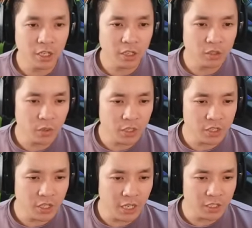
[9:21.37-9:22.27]
Okay, so we got
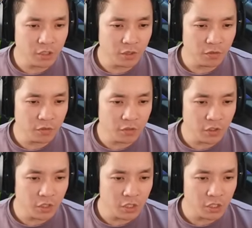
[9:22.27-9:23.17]
Scar Zone
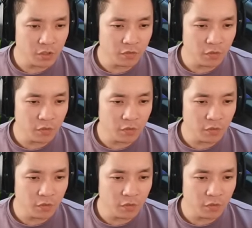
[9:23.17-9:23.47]
first